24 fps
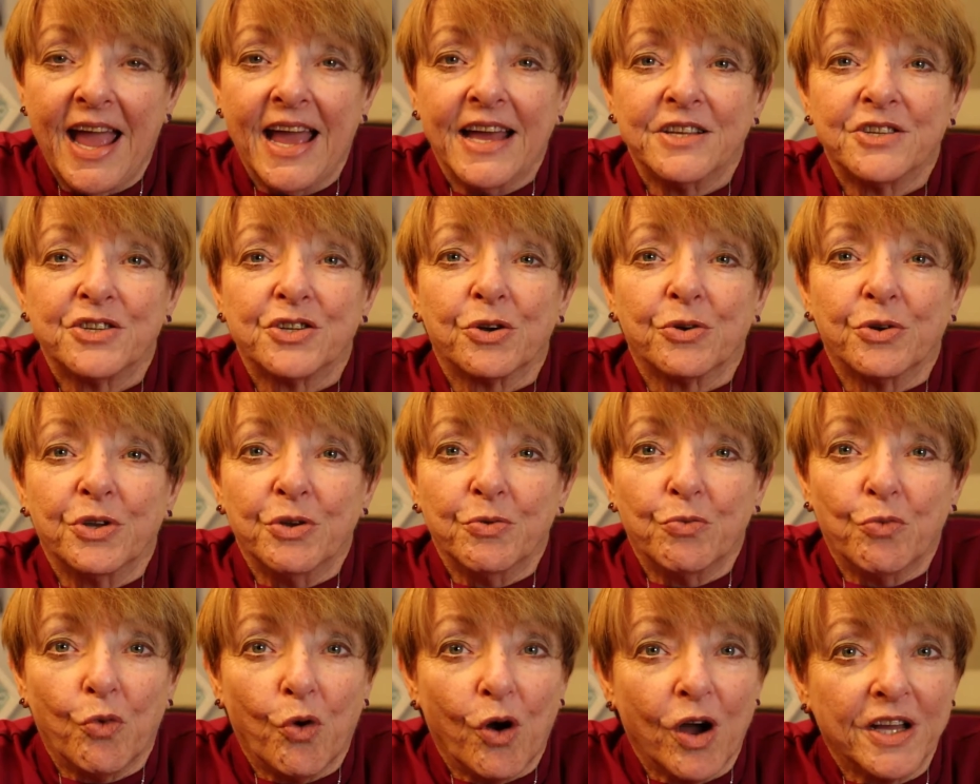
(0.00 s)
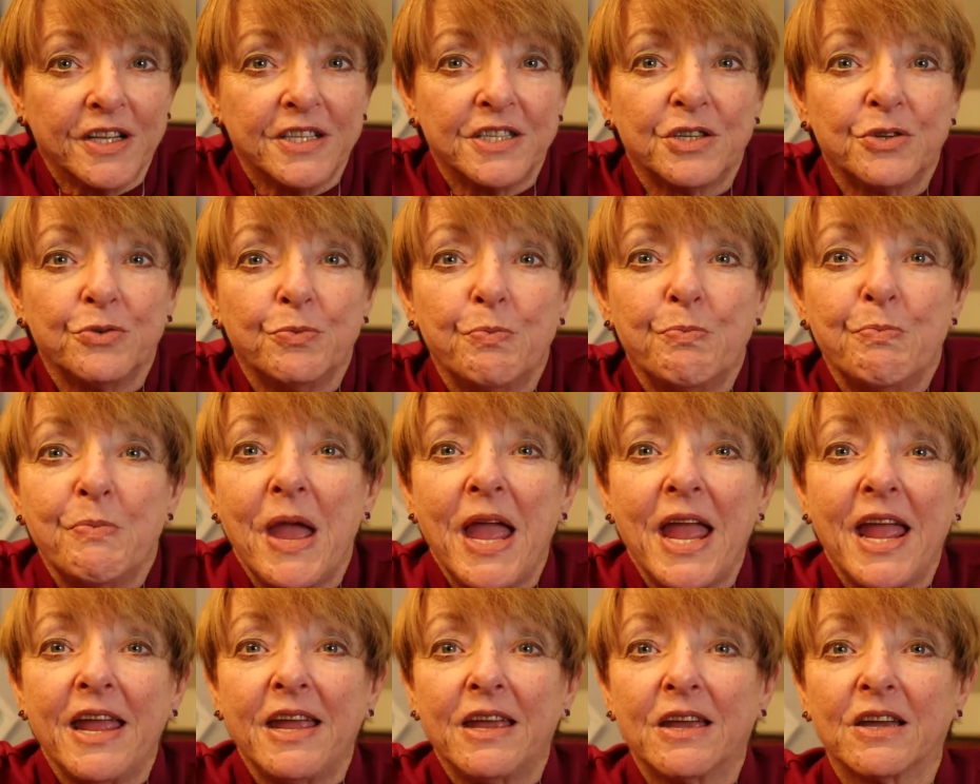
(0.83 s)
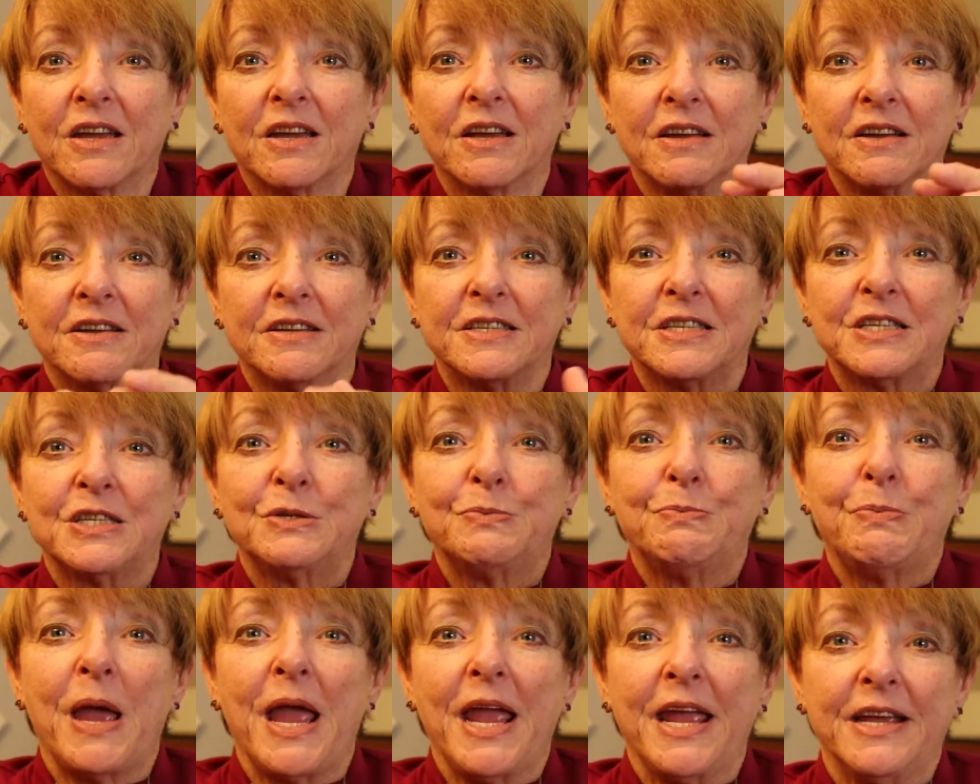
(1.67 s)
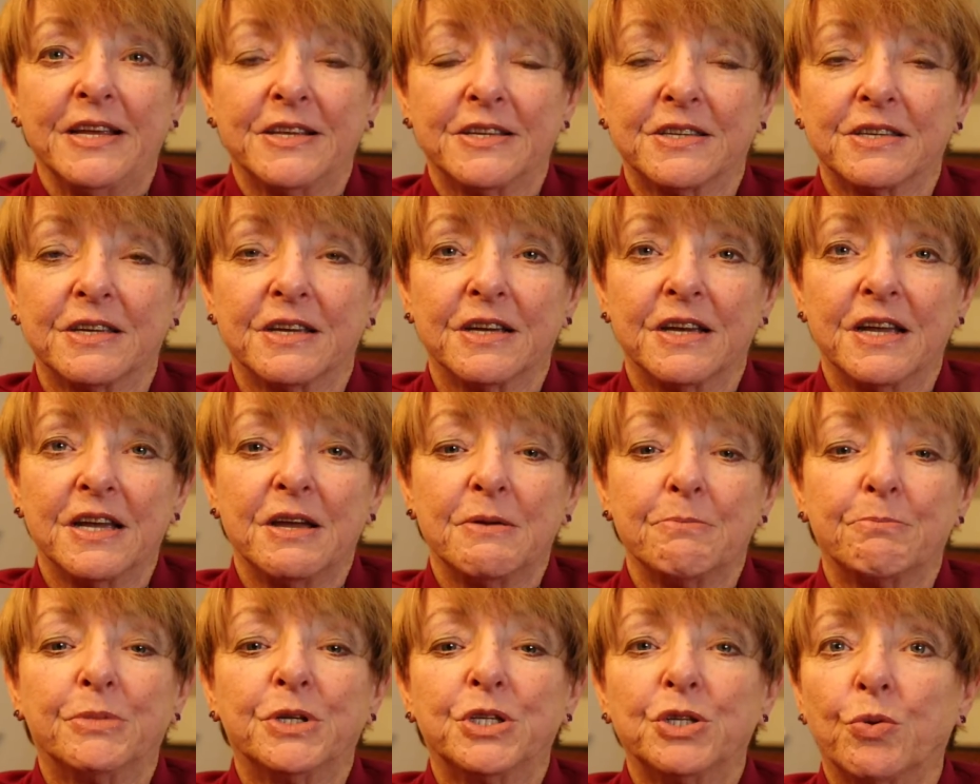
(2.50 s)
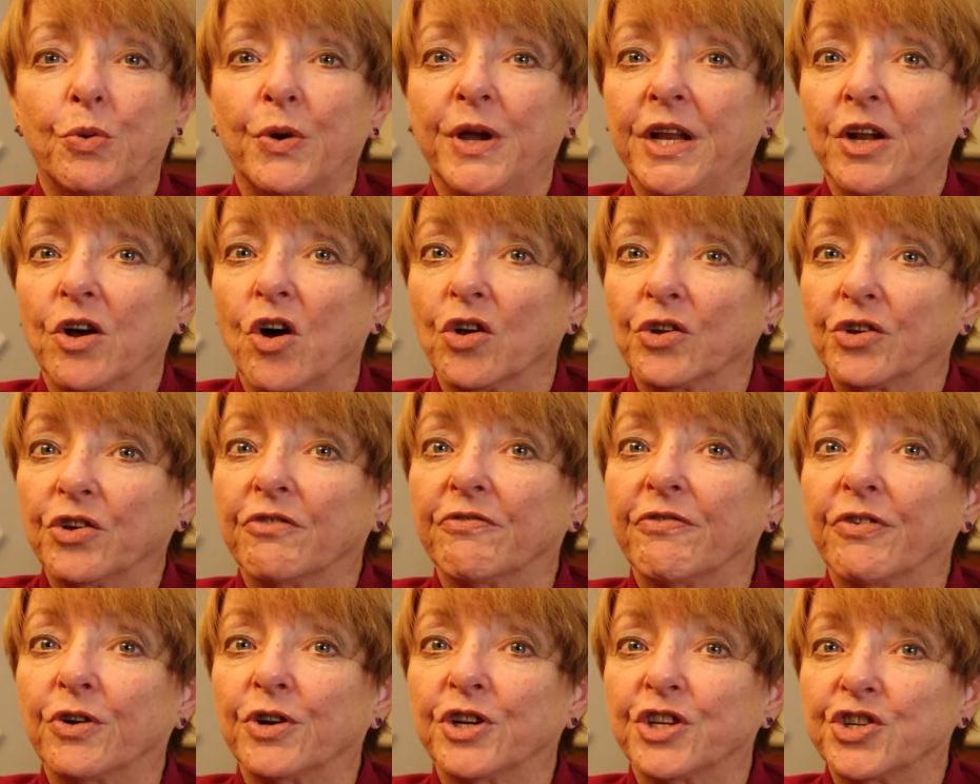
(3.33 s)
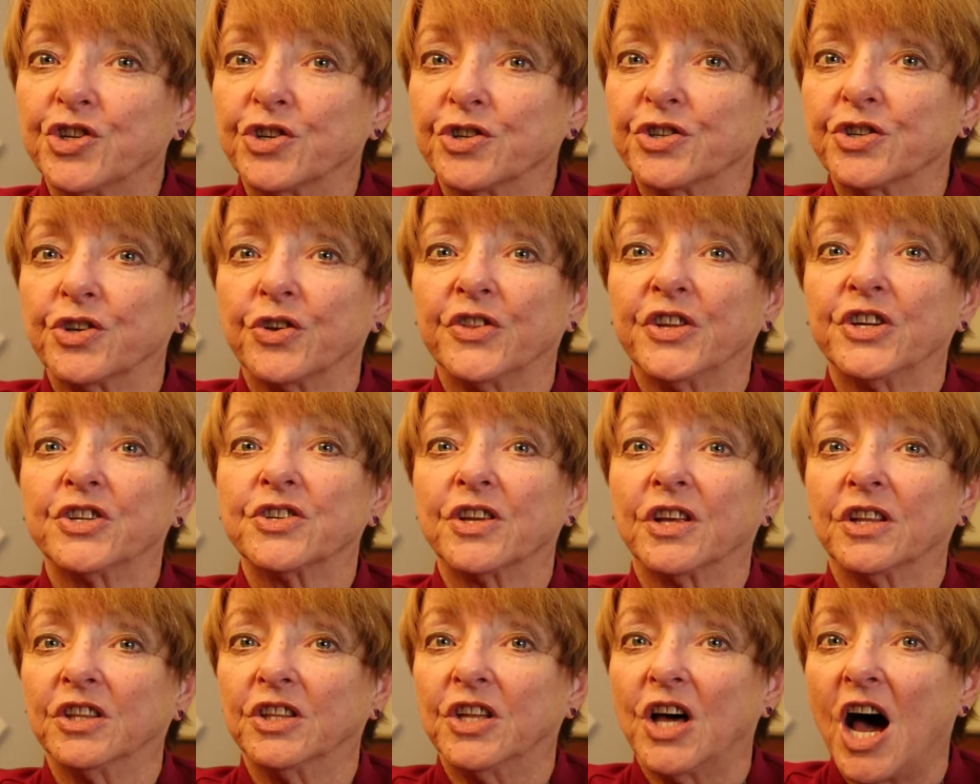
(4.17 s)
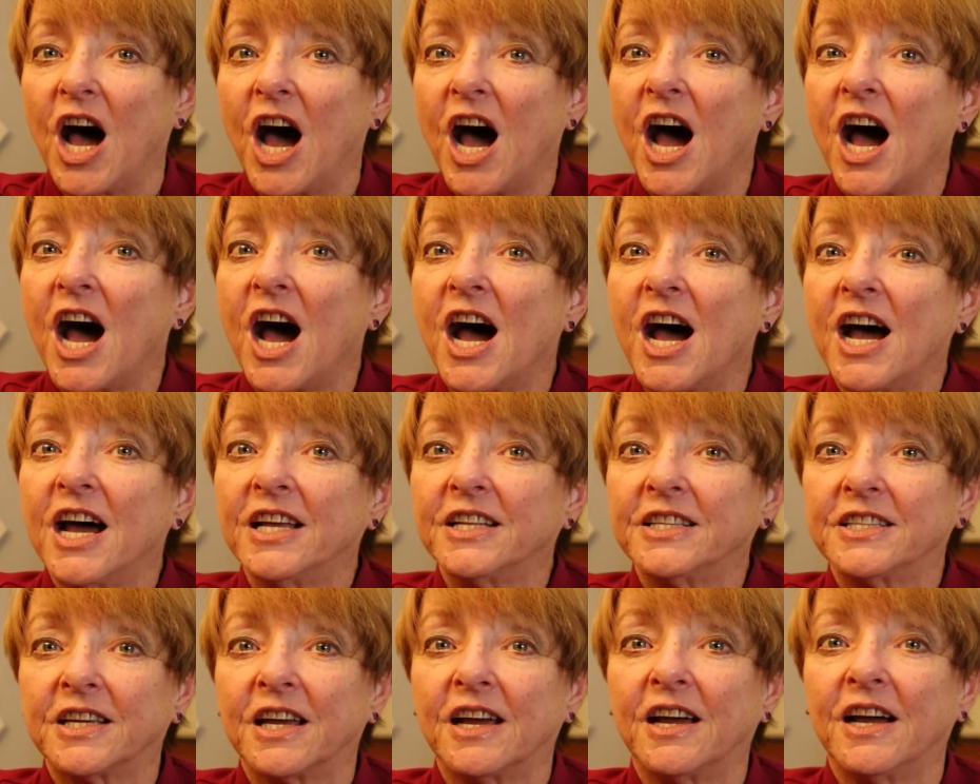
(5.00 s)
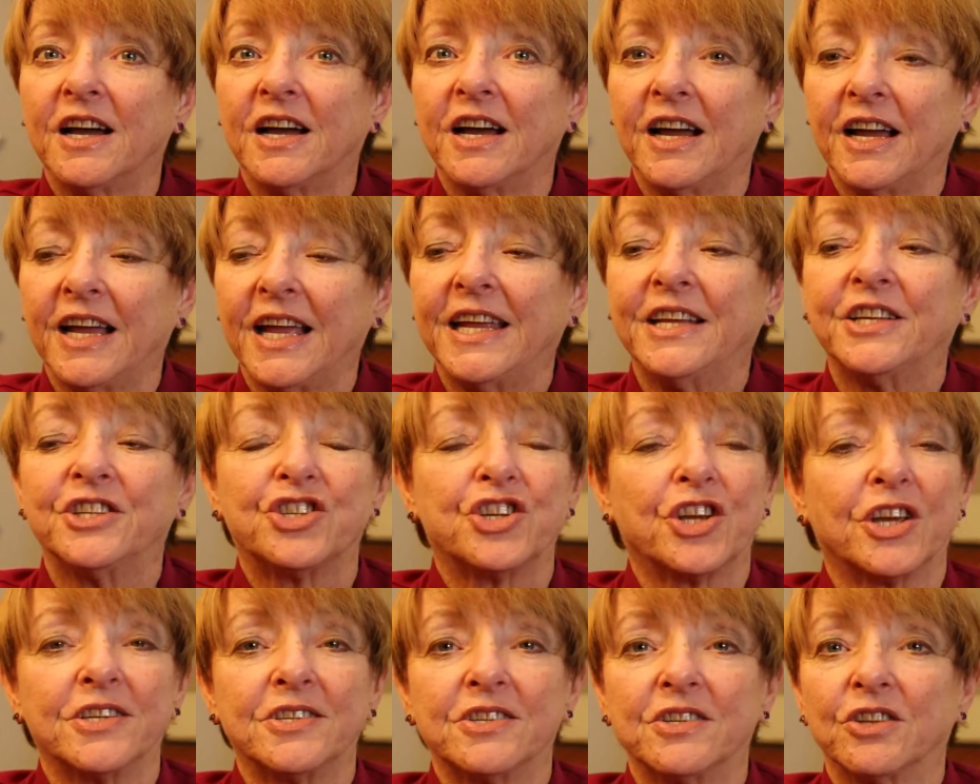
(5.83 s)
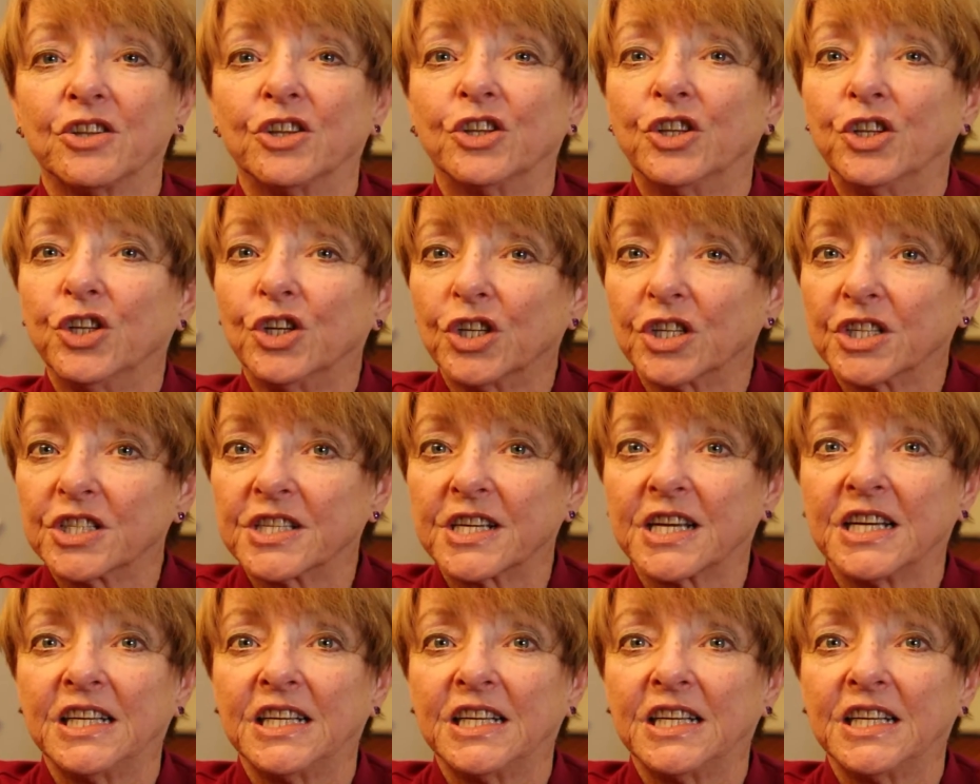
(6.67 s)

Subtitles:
And so you want to make space between all your furniture so there's a lot, it just looks